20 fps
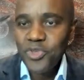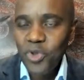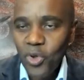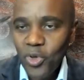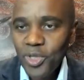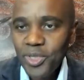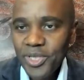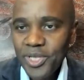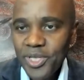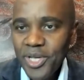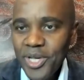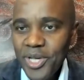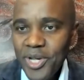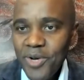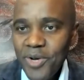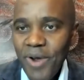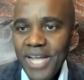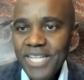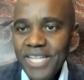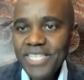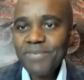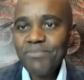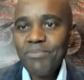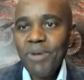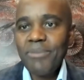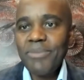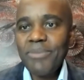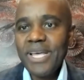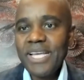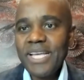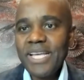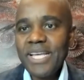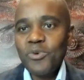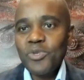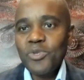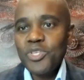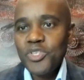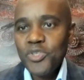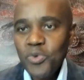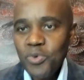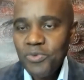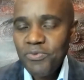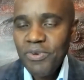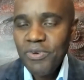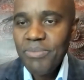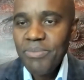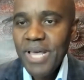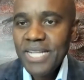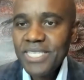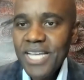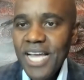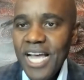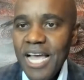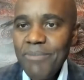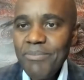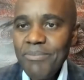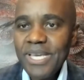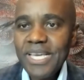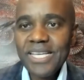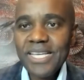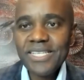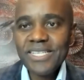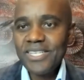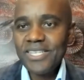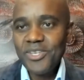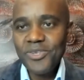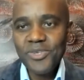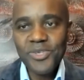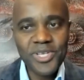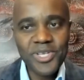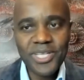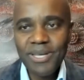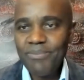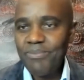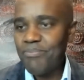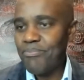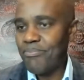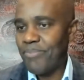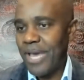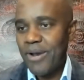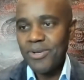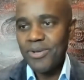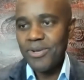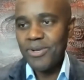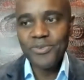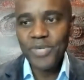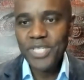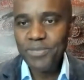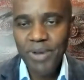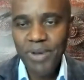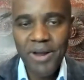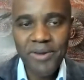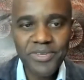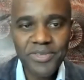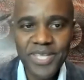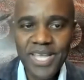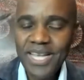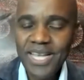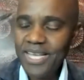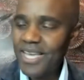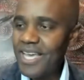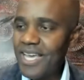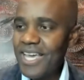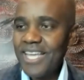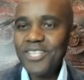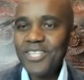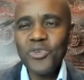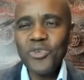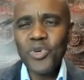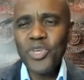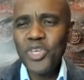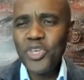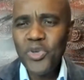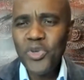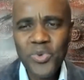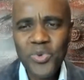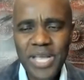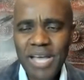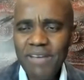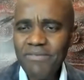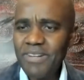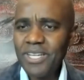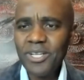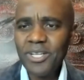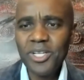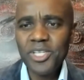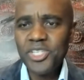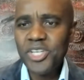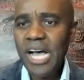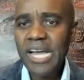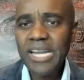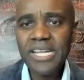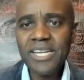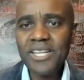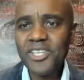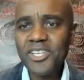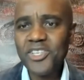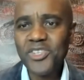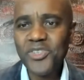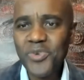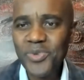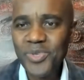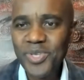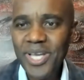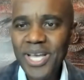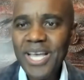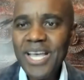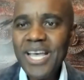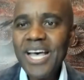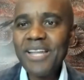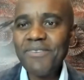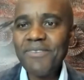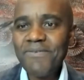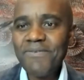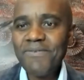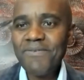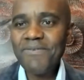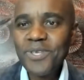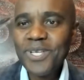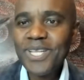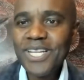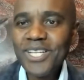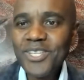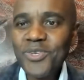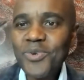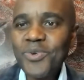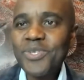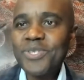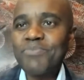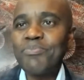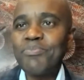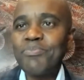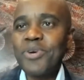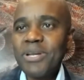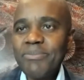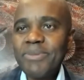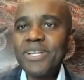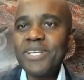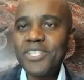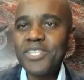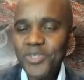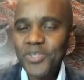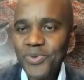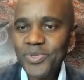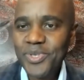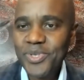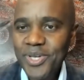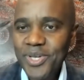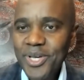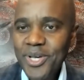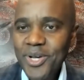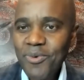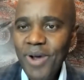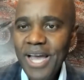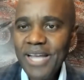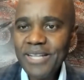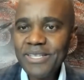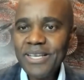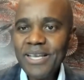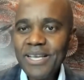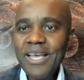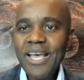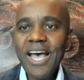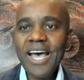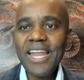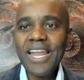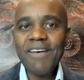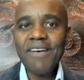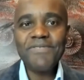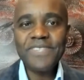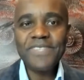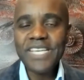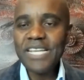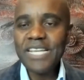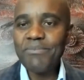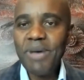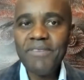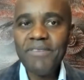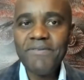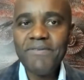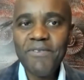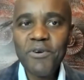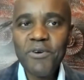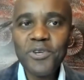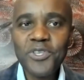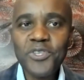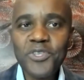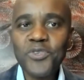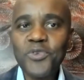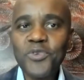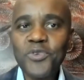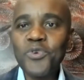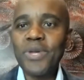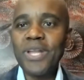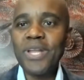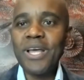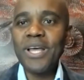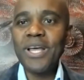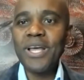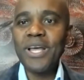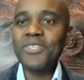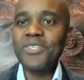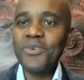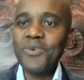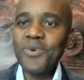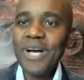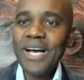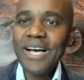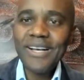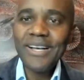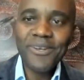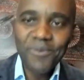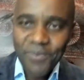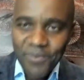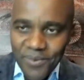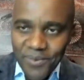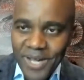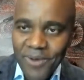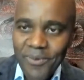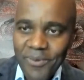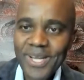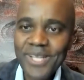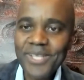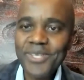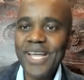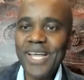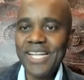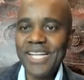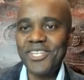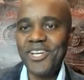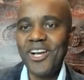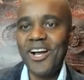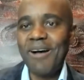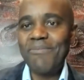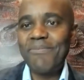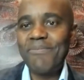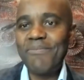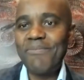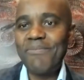old, right? He probably has his own suit from that time, because usually rich parents think it's so cute having little Johnny in a suit. And the first thing they do is put him in a suit, right? And I've seen my first suit when I went into that job,